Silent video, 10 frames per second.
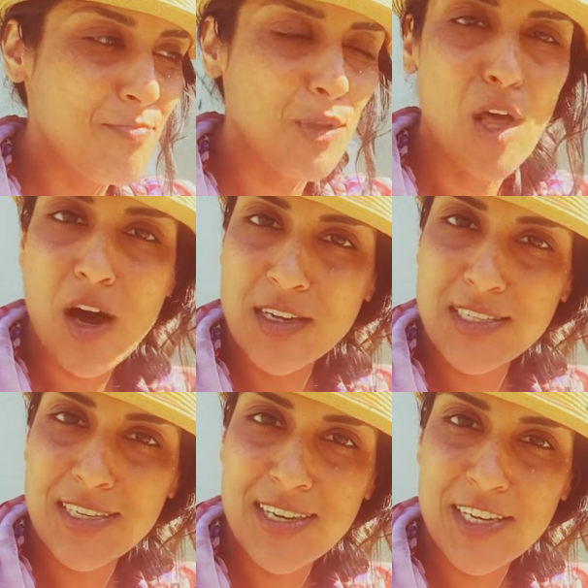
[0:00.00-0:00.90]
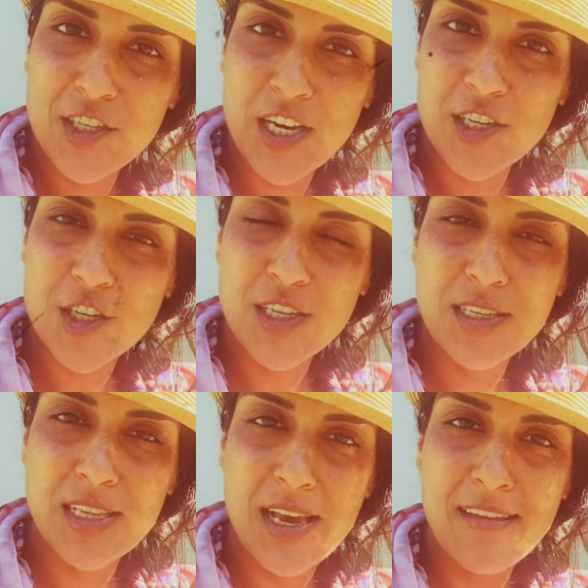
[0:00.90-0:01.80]
blocks to
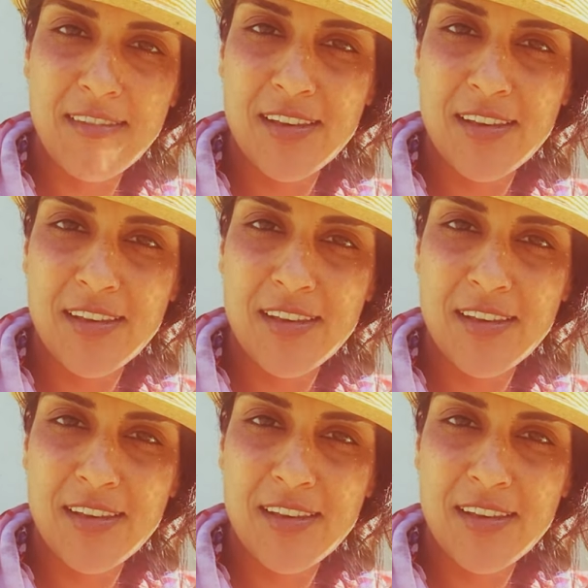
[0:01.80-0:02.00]
digestion that